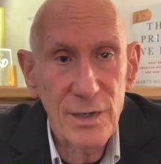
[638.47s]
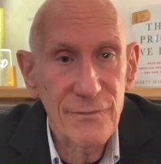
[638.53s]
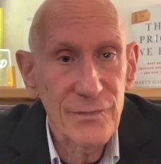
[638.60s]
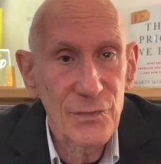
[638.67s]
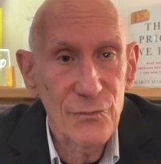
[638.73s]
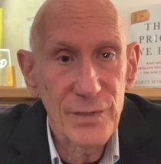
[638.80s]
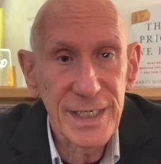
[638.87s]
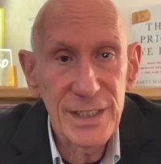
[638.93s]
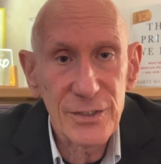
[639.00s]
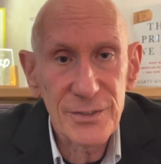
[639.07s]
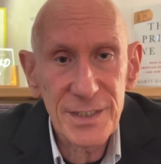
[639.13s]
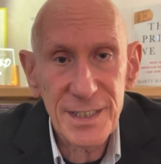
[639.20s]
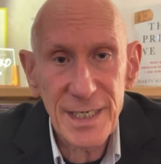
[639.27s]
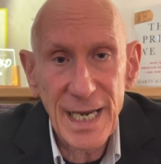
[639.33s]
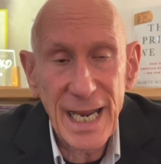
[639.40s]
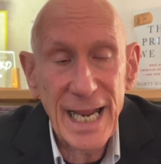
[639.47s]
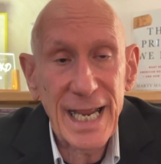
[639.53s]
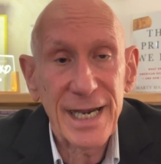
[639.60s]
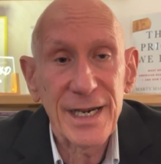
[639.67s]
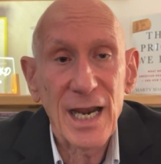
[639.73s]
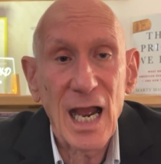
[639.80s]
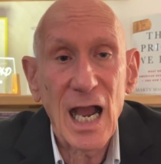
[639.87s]
the readers,
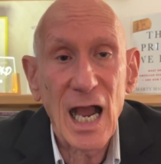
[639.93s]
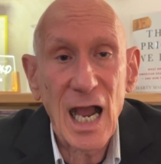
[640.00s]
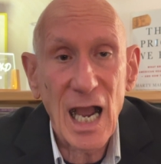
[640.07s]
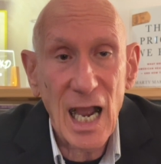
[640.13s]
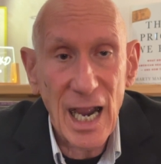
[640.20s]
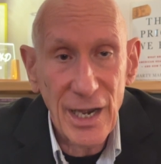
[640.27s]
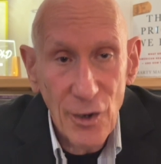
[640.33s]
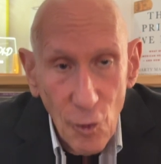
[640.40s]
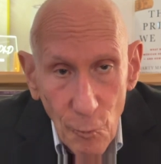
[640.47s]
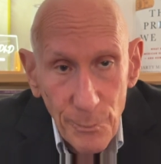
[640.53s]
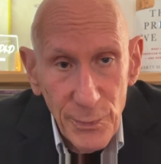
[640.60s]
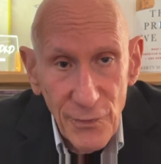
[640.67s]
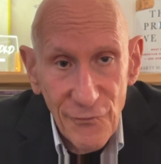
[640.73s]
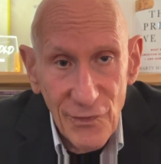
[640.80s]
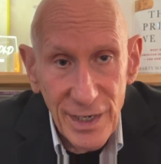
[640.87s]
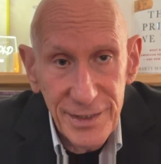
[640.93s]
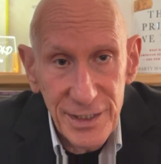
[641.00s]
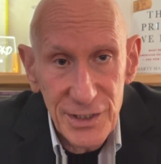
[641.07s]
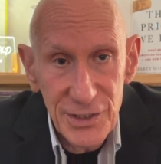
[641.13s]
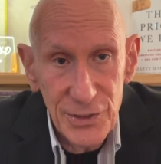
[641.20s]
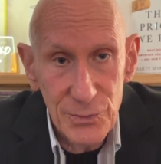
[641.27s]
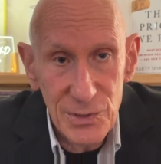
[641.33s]
and I hope you find
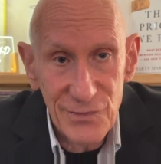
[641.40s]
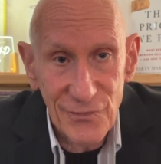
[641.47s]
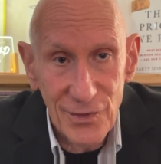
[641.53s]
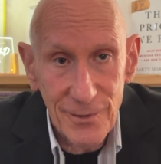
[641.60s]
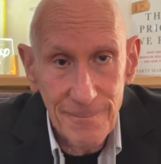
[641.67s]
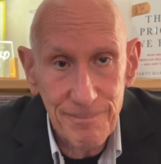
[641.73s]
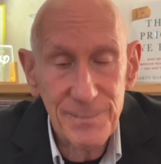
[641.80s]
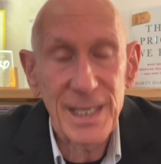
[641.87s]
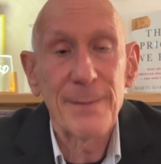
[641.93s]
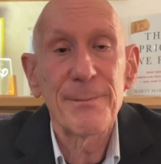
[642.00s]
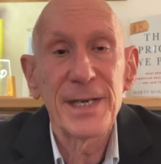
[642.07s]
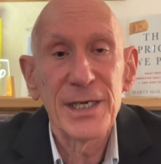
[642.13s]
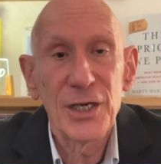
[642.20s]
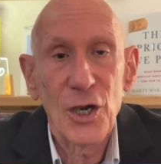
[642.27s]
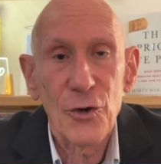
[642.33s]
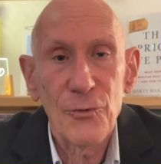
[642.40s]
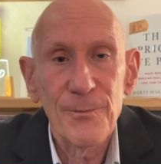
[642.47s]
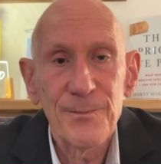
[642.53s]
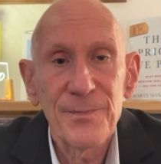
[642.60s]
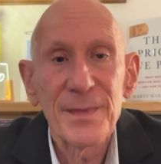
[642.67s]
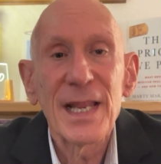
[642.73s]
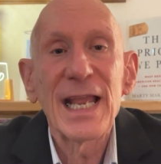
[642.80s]
this useful. Let me know.
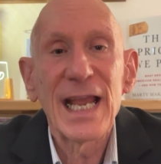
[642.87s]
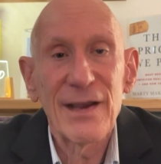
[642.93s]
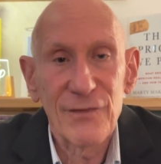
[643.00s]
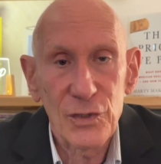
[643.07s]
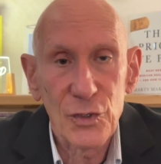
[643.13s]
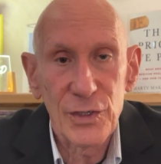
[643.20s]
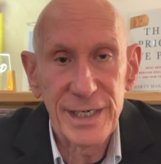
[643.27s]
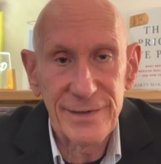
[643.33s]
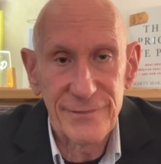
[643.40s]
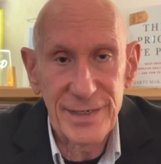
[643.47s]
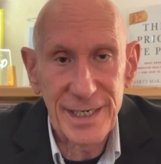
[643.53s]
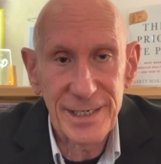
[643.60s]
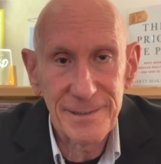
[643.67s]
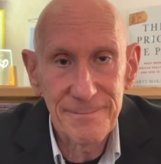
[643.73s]
Have a good evening.